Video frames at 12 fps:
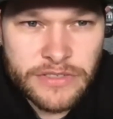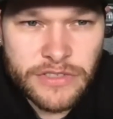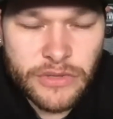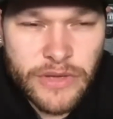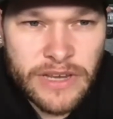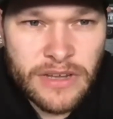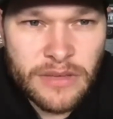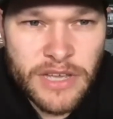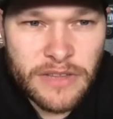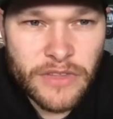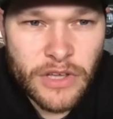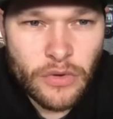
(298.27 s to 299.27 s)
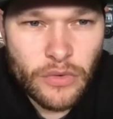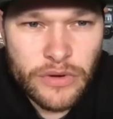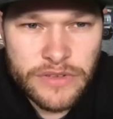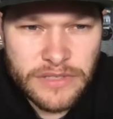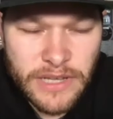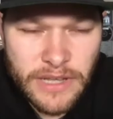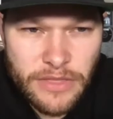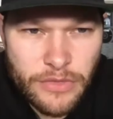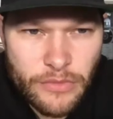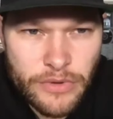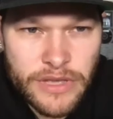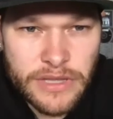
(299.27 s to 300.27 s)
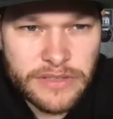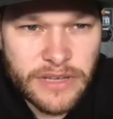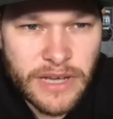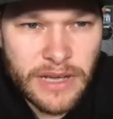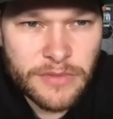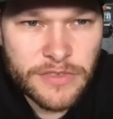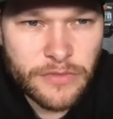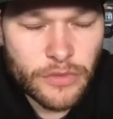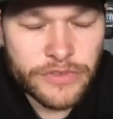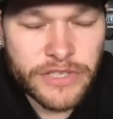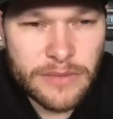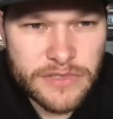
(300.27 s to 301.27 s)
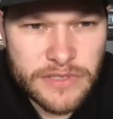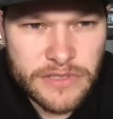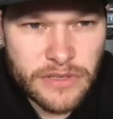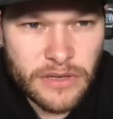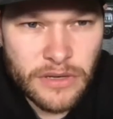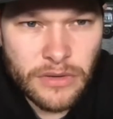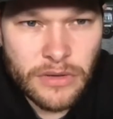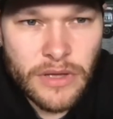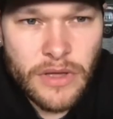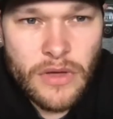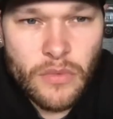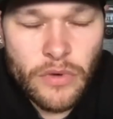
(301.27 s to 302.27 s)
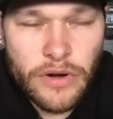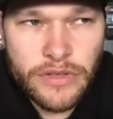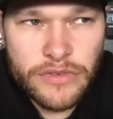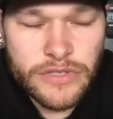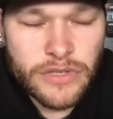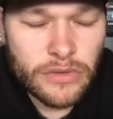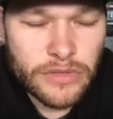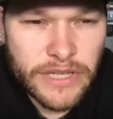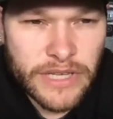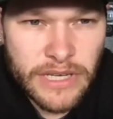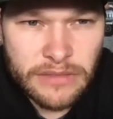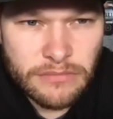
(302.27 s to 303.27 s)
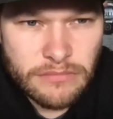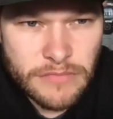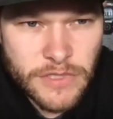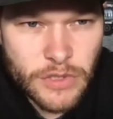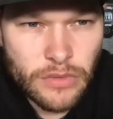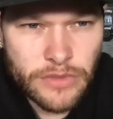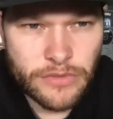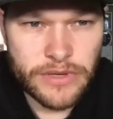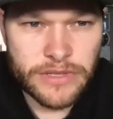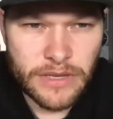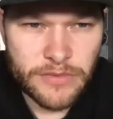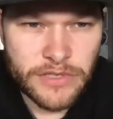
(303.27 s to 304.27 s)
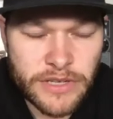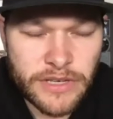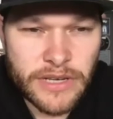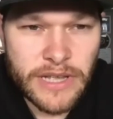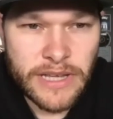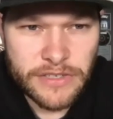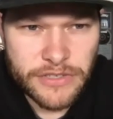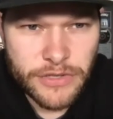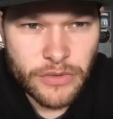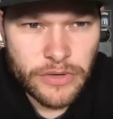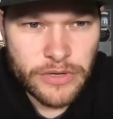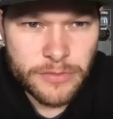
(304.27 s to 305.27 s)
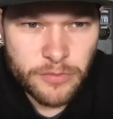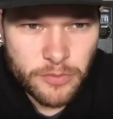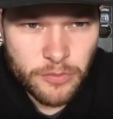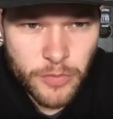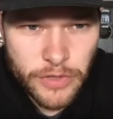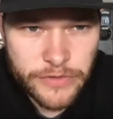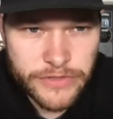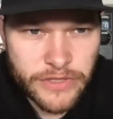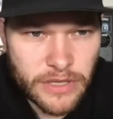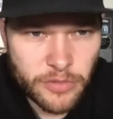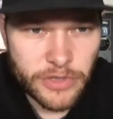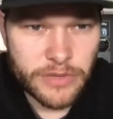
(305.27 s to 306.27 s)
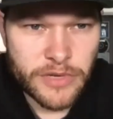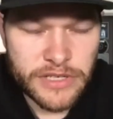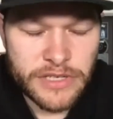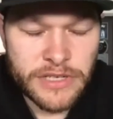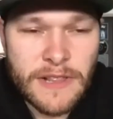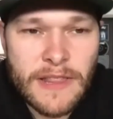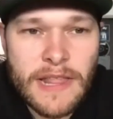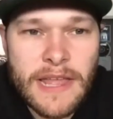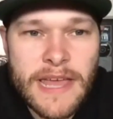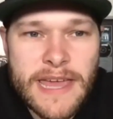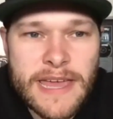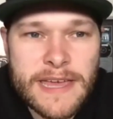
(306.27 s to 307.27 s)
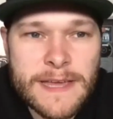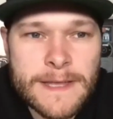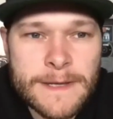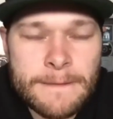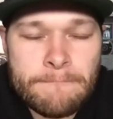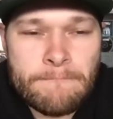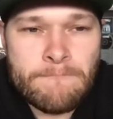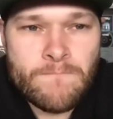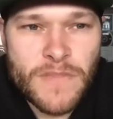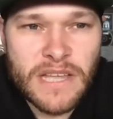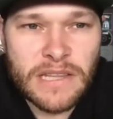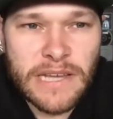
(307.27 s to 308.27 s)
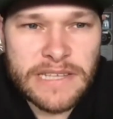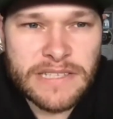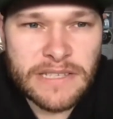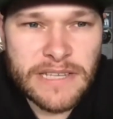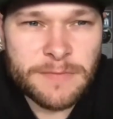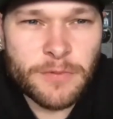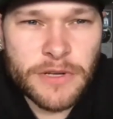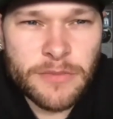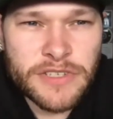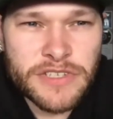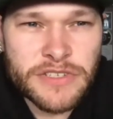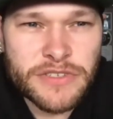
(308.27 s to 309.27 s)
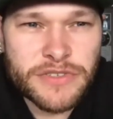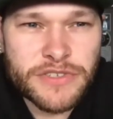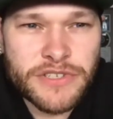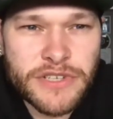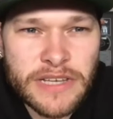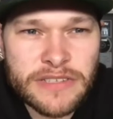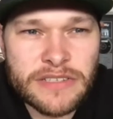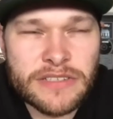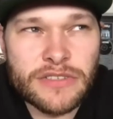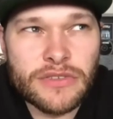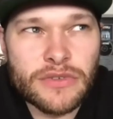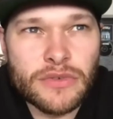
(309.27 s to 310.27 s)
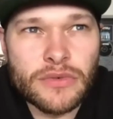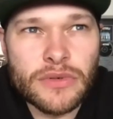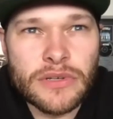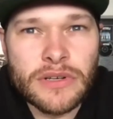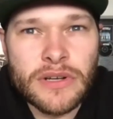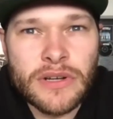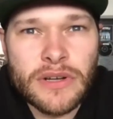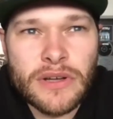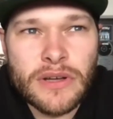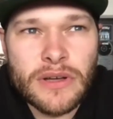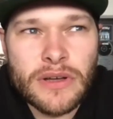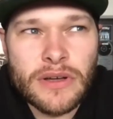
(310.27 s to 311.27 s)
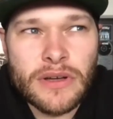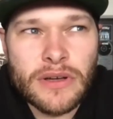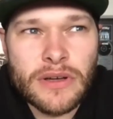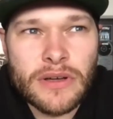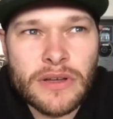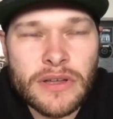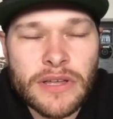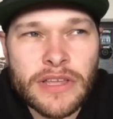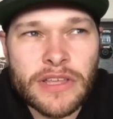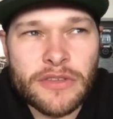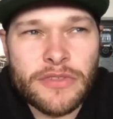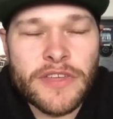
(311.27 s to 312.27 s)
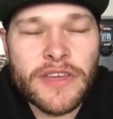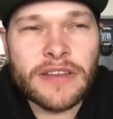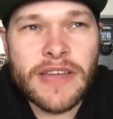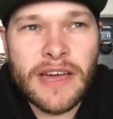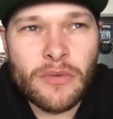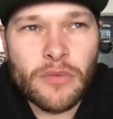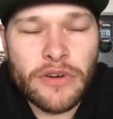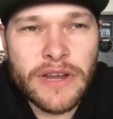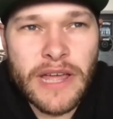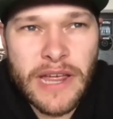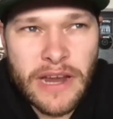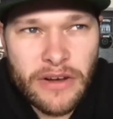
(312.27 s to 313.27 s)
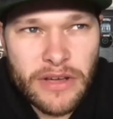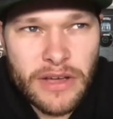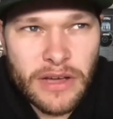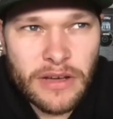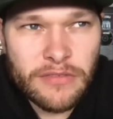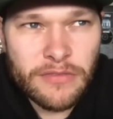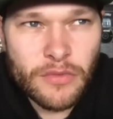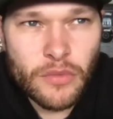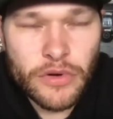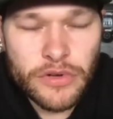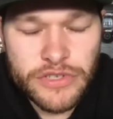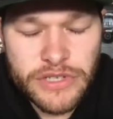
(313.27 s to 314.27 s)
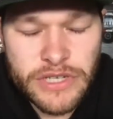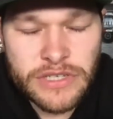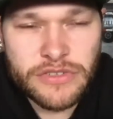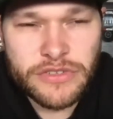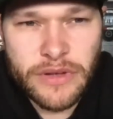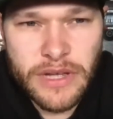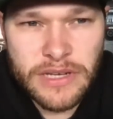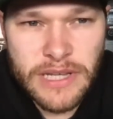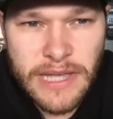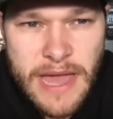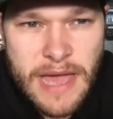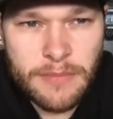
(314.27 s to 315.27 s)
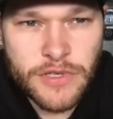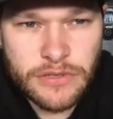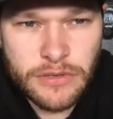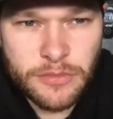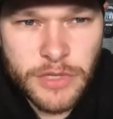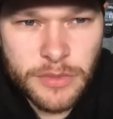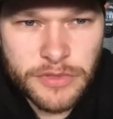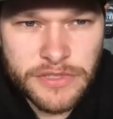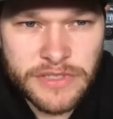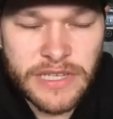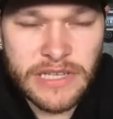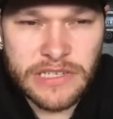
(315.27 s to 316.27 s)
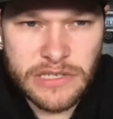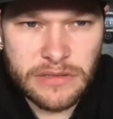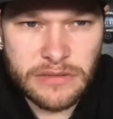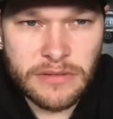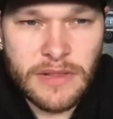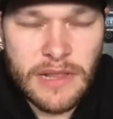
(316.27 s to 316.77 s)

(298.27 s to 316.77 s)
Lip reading: So you end up hitting the chorus like 3 times, 4 times in the song, where you used to only hit it 2 or 3 times. So you're an extra chorus per song pretty much. And like I said, that's pretty much just to, you think now we're in an era of we're just trying to capture people's attention.